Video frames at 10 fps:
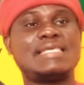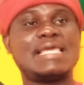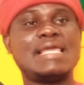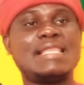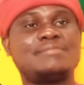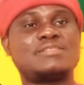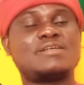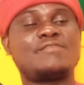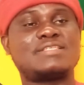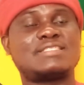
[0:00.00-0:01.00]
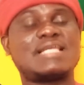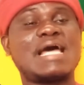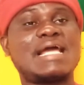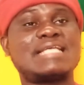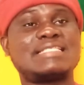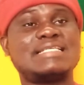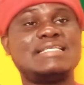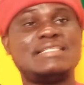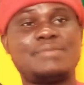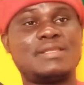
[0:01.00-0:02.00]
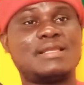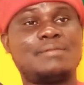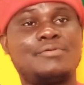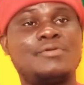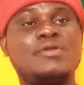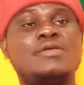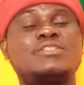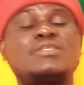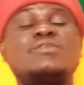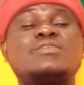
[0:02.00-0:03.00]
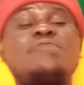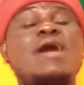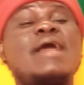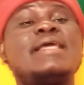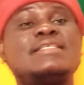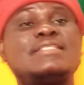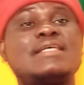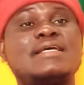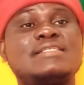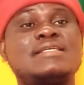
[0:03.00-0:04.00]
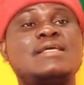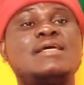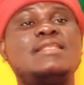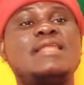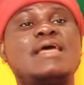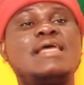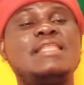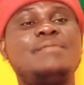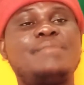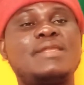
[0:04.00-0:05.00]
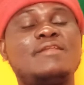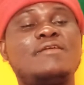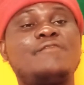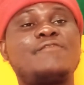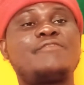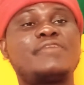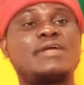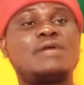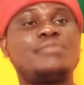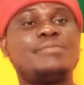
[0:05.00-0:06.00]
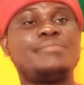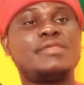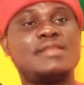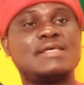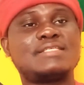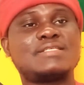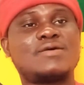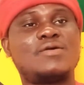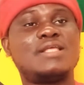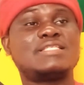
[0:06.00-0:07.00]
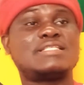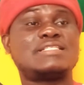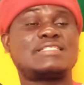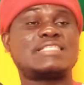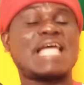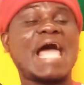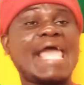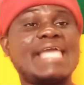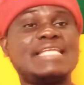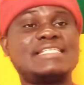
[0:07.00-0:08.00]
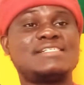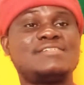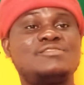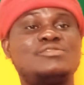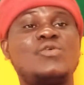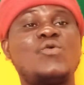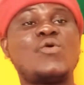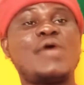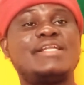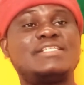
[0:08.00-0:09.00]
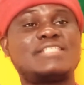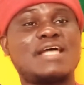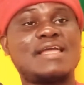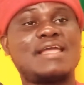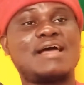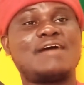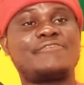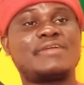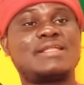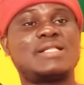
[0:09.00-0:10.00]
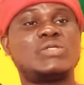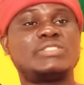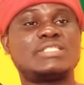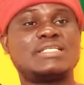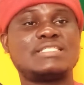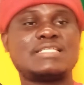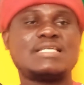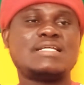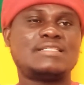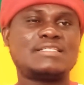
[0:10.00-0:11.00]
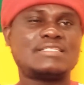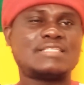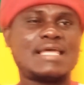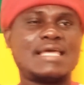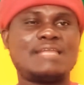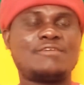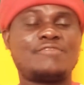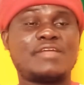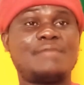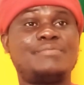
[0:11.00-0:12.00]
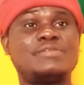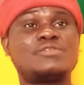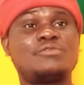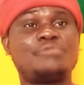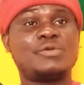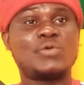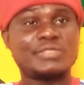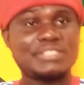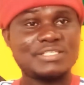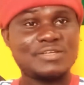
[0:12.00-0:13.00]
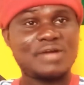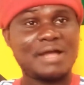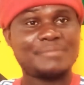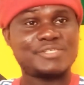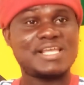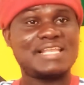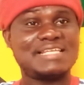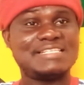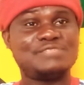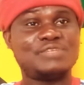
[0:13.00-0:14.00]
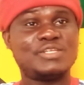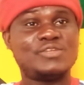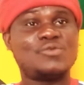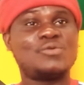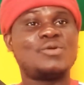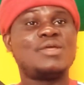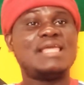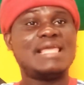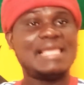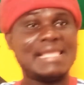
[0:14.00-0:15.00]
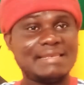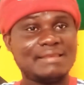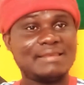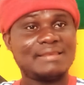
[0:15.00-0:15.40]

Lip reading: gain themselves and stand as independent. So that's why he said the independence of Africa will be meaningless unless it is tied to the whole entire African continent. This is the end of the episode. We'll continue. I'm sharing this video in